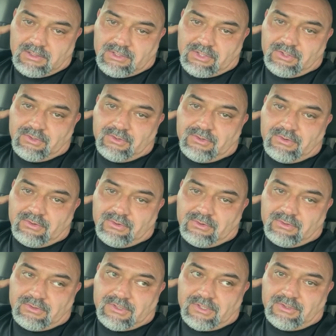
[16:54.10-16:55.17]
to
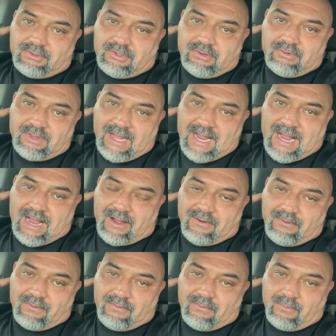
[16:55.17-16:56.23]
do that
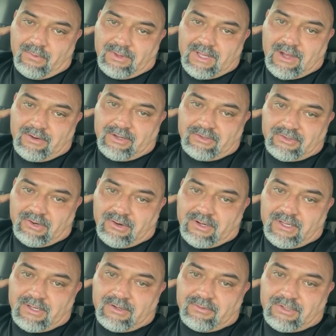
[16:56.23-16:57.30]
without it
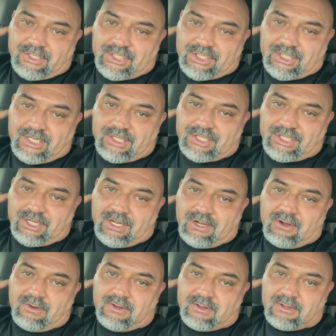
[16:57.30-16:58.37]
turning into a shit
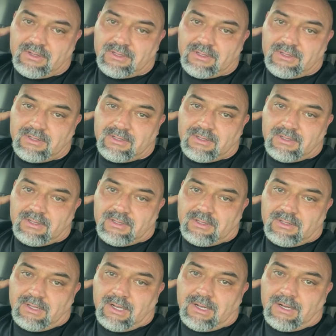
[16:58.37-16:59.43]
show.
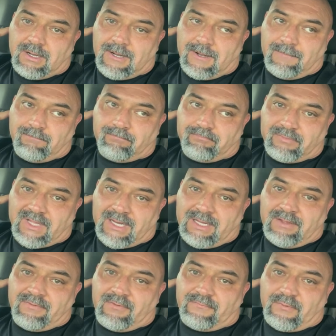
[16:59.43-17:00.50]
And
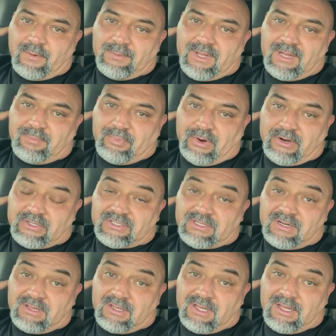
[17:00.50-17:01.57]
even for me
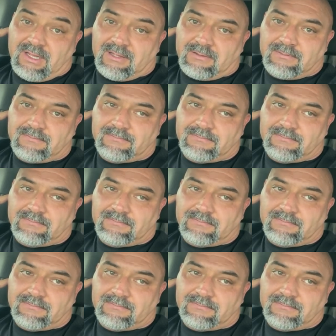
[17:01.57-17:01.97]
personally,